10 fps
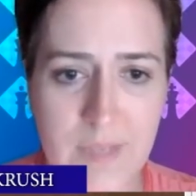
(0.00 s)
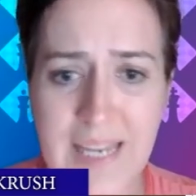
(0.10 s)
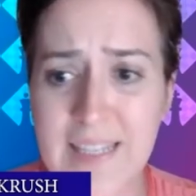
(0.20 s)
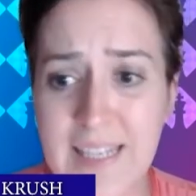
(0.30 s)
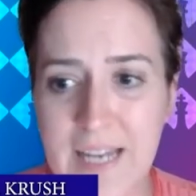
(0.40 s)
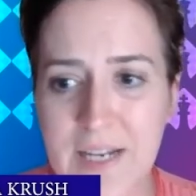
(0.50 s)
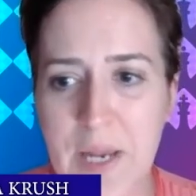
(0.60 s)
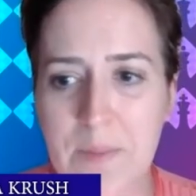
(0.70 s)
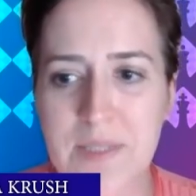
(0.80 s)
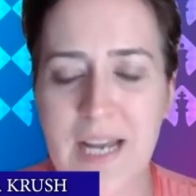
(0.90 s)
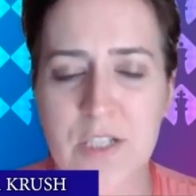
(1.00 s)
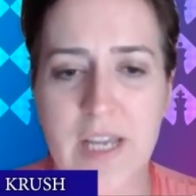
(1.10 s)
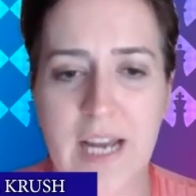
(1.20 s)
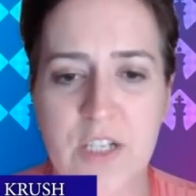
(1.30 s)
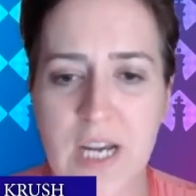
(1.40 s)
in the end games. And actually,
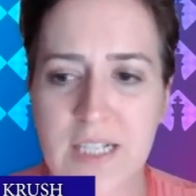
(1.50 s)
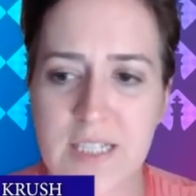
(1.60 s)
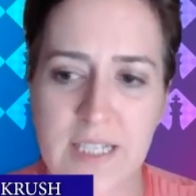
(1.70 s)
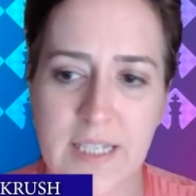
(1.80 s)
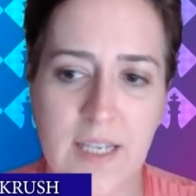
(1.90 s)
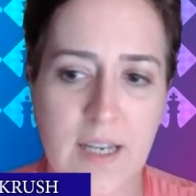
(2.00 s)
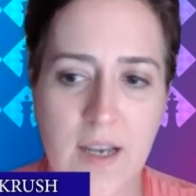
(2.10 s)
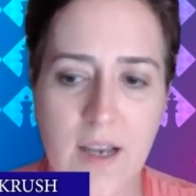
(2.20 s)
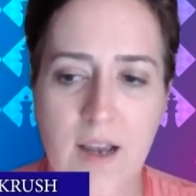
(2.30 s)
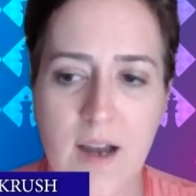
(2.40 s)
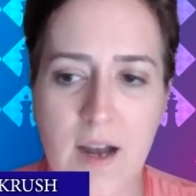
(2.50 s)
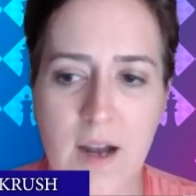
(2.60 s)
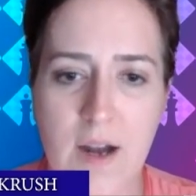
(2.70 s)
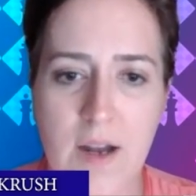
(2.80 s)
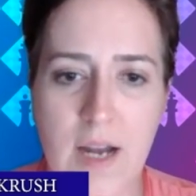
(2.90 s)
I checked
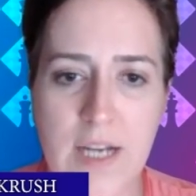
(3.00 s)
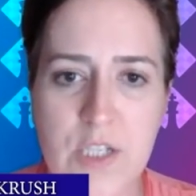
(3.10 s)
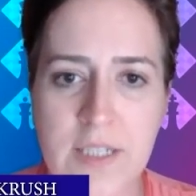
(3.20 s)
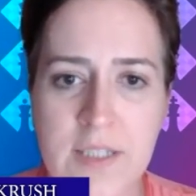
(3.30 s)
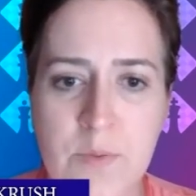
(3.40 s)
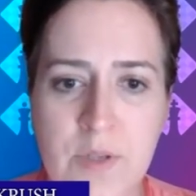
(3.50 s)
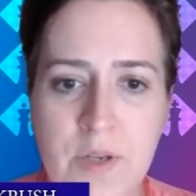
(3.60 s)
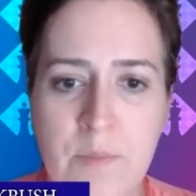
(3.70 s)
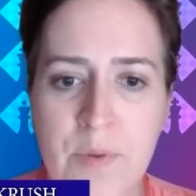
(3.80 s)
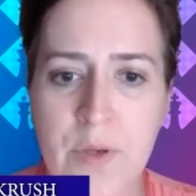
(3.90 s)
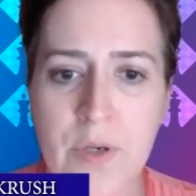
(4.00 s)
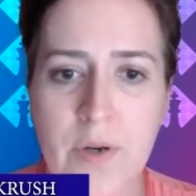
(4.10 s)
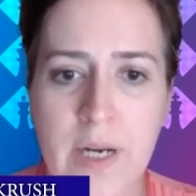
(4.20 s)
this with the computer,